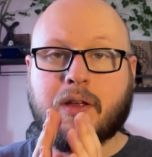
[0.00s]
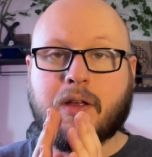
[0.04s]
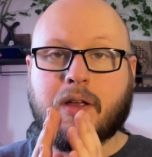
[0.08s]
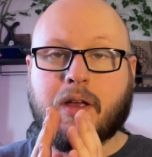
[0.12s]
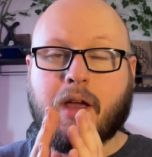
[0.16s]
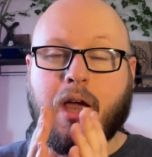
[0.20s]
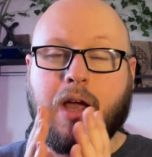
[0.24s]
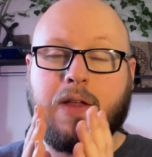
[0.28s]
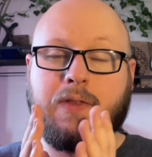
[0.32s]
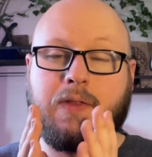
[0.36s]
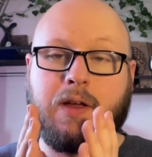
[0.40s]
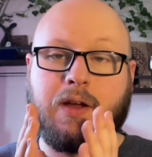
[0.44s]

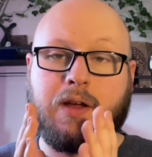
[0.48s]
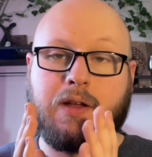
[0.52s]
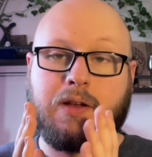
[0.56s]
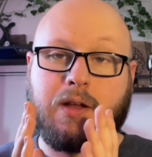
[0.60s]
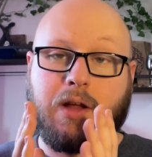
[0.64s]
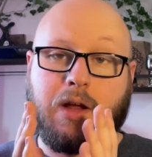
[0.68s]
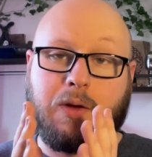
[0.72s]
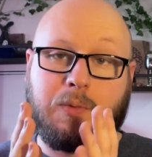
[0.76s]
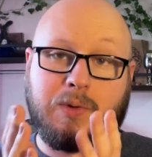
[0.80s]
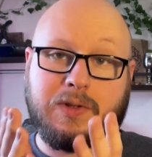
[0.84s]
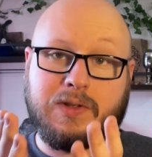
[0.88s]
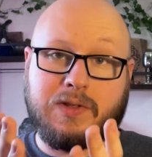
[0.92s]
And then
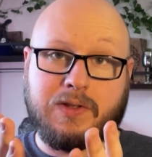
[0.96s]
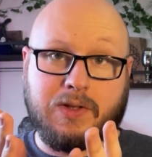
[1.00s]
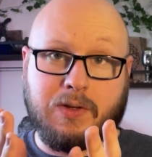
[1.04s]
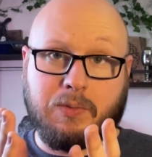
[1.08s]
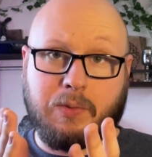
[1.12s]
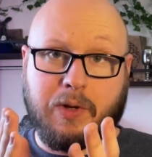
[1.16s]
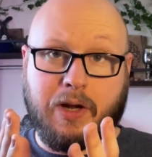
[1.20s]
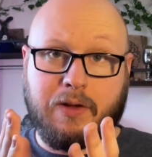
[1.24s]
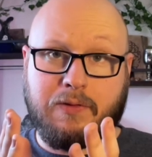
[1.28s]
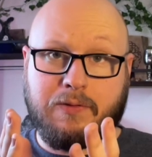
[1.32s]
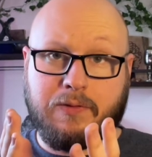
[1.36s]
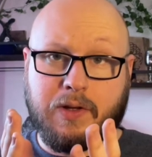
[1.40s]
I would see
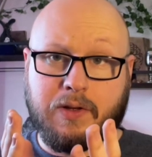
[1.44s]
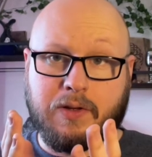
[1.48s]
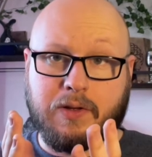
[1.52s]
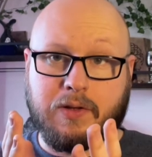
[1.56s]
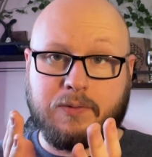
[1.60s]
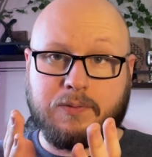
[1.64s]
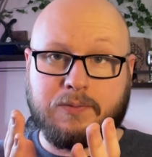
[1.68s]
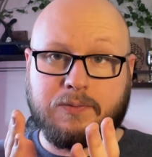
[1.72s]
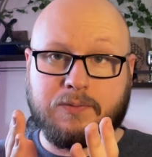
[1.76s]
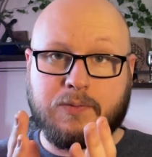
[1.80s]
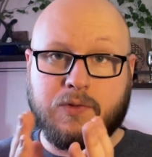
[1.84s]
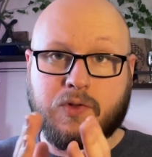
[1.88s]
what I feel.
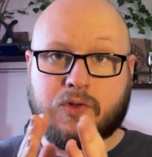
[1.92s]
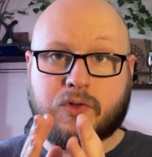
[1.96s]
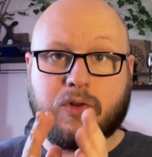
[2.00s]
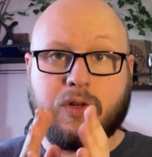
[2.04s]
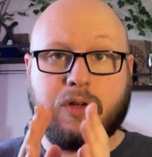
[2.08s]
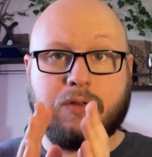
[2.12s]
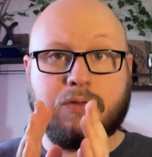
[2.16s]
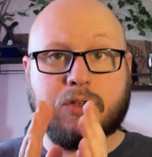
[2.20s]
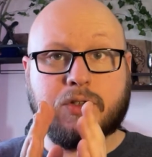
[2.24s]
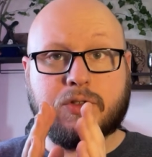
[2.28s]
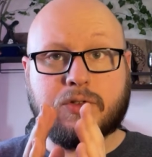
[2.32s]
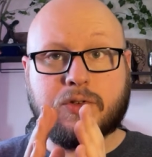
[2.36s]
So
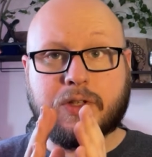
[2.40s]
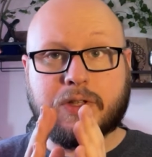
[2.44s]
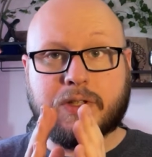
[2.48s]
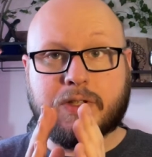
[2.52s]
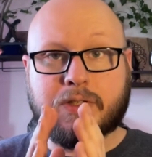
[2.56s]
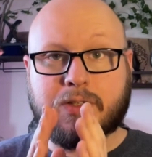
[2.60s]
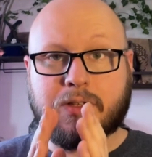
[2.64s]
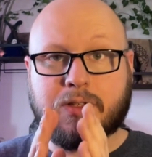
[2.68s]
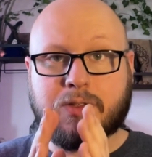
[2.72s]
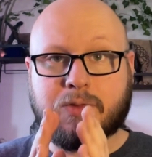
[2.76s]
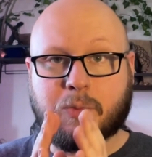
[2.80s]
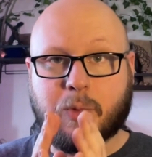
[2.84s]
if you're doing
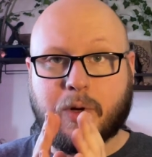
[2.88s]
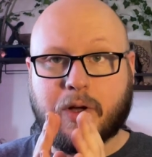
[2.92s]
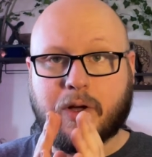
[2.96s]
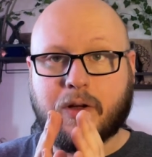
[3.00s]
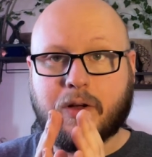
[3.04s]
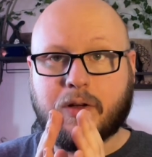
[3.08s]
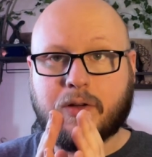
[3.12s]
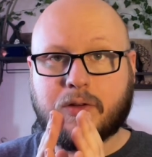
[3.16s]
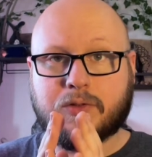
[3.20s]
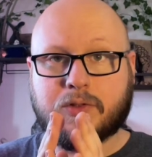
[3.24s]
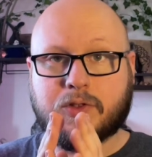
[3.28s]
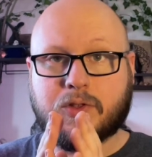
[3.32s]
this as
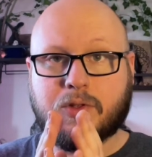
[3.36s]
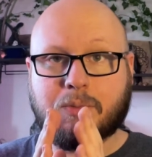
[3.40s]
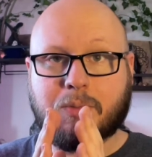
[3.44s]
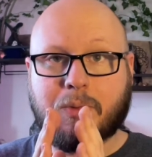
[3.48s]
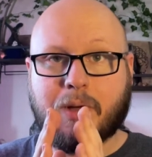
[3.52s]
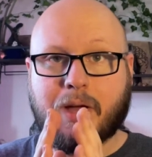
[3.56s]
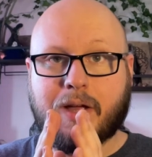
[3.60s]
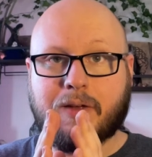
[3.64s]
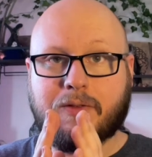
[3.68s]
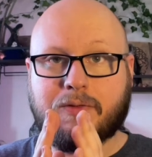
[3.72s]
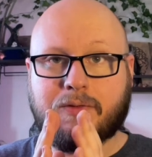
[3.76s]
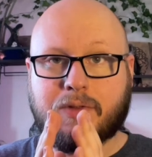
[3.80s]
well, you
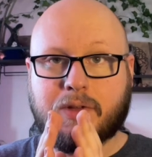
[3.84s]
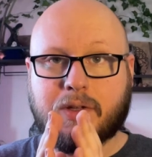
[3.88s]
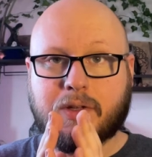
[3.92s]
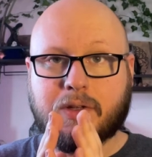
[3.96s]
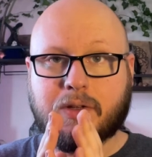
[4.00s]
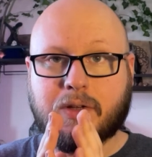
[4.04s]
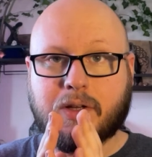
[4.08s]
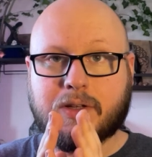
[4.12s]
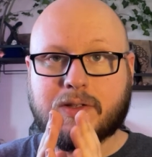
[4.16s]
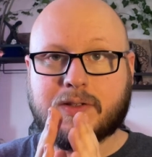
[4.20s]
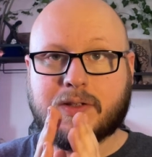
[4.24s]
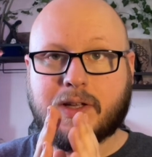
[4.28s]
might
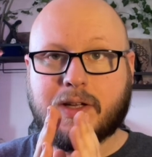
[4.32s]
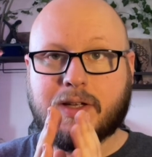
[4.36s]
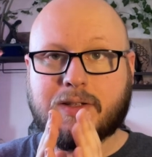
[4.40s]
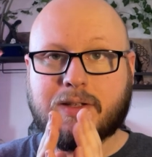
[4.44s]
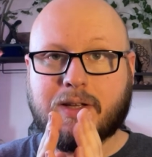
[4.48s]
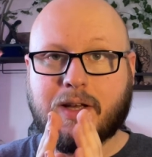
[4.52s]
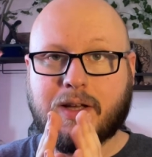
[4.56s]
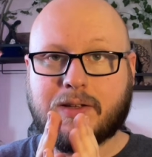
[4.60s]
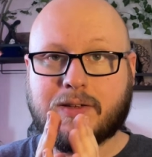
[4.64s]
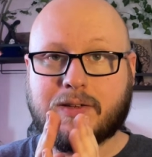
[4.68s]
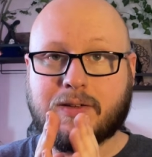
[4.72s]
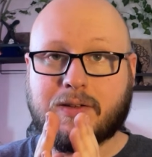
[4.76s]
feel a slight
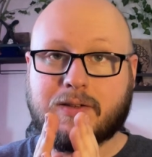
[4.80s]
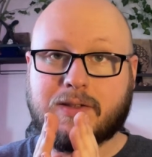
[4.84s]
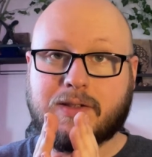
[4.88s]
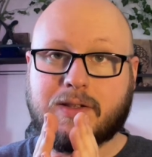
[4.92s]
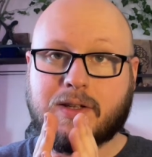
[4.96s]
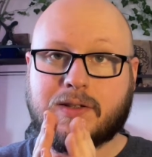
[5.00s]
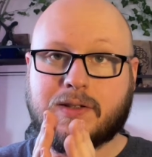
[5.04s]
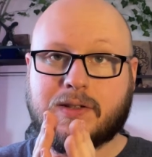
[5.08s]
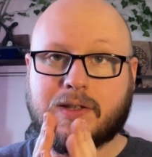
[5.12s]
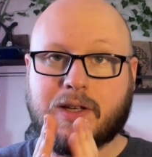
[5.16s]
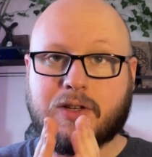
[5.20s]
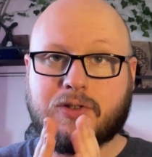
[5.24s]

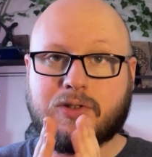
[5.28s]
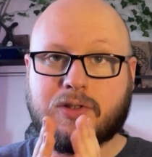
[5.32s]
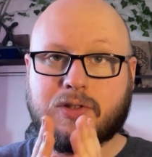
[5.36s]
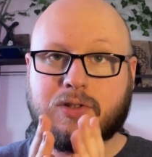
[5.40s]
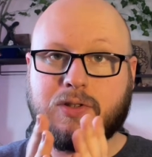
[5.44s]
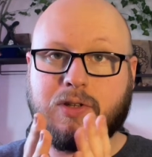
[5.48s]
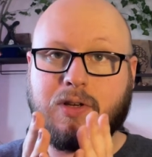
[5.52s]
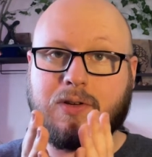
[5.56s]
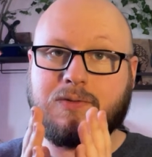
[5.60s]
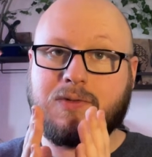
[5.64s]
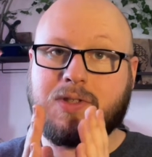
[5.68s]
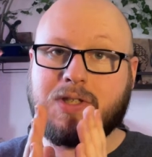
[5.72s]
sensation
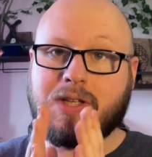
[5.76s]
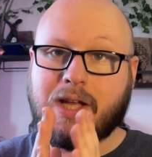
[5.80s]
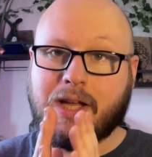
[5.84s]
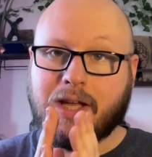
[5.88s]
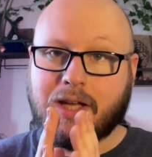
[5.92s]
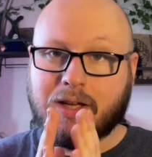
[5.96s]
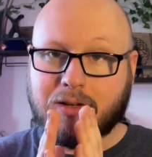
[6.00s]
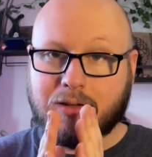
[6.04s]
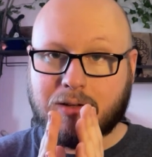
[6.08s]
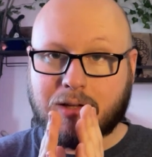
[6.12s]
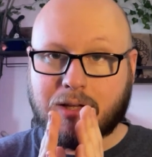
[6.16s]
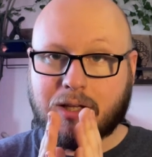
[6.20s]
of
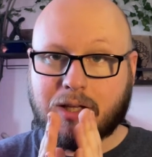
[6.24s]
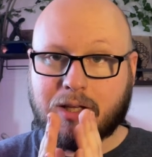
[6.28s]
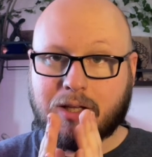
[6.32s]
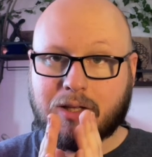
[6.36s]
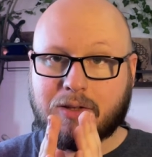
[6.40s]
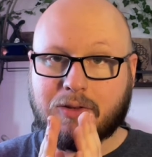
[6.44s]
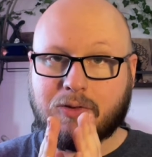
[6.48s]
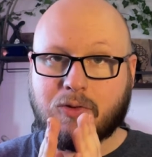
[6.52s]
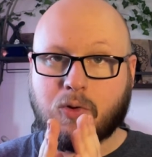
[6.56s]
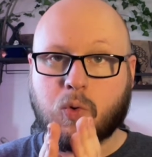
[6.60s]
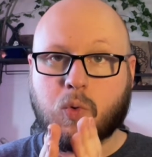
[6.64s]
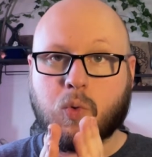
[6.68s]

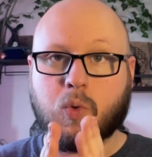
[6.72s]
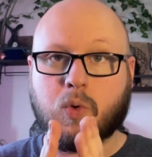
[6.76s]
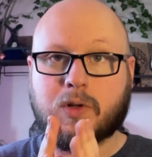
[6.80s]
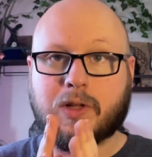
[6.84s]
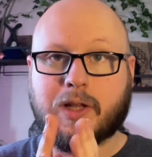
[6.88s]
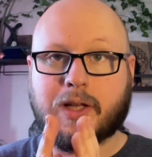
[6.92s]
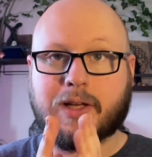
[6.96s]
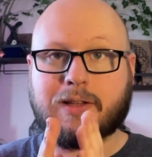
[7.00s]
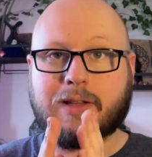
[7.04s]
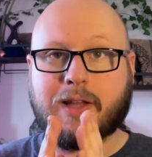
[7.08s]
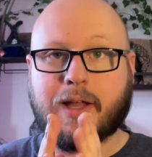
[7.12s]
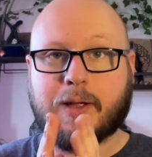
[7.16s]
tingling or
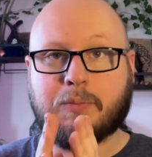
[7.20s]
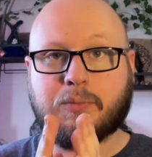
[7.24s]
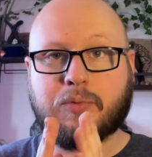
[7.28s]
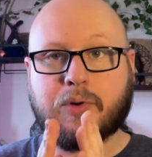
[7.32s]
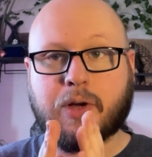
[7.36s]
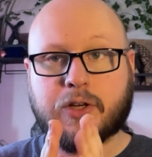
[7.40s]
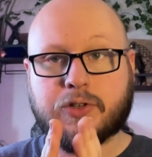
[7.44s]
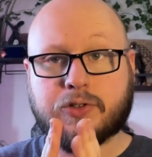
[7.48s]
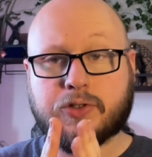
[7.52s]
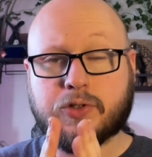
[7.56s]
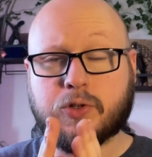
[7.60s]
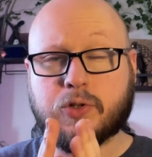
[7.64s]
like light
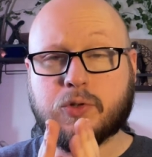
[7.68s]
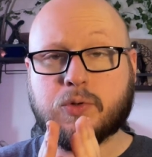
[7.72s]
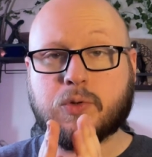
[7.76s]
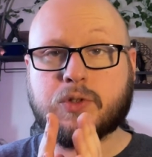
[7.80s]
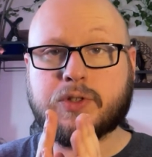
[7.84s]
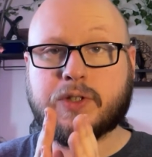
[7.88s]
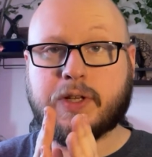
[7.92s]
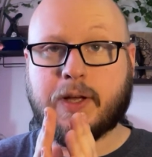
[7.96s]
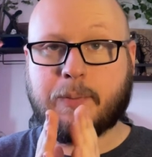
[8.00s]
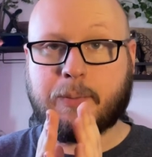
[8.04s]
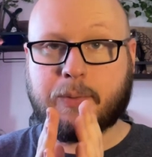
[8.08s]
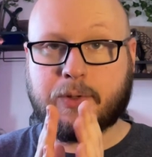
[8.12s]
pressure or
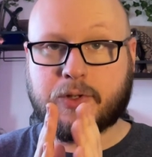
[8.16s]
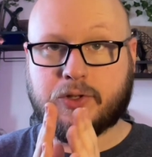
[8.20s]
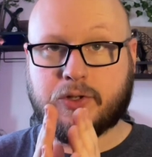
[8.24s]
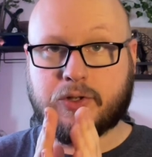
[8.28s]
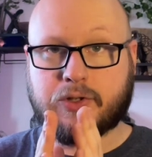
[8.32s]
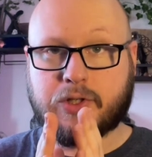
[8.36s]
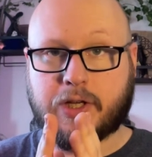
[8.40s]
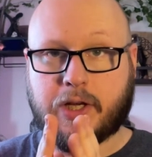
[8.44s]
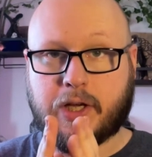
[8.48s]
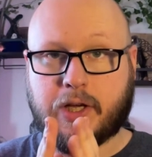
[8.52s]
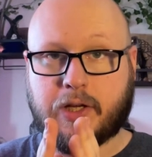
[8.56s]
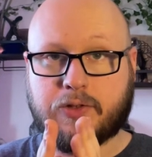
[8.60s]
temperature
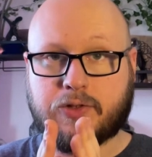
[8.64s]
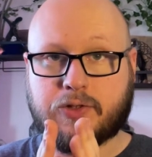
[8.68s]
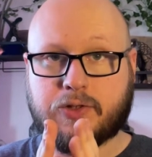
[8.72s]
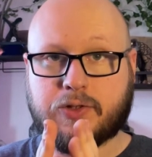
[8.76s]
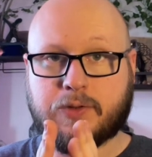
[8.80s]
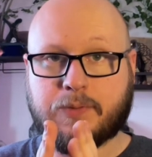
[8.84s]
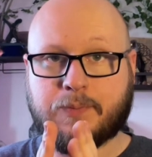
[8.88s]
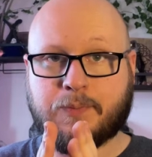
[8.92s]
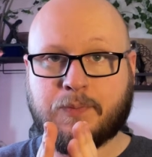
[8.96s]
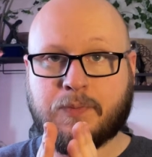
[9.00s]
change.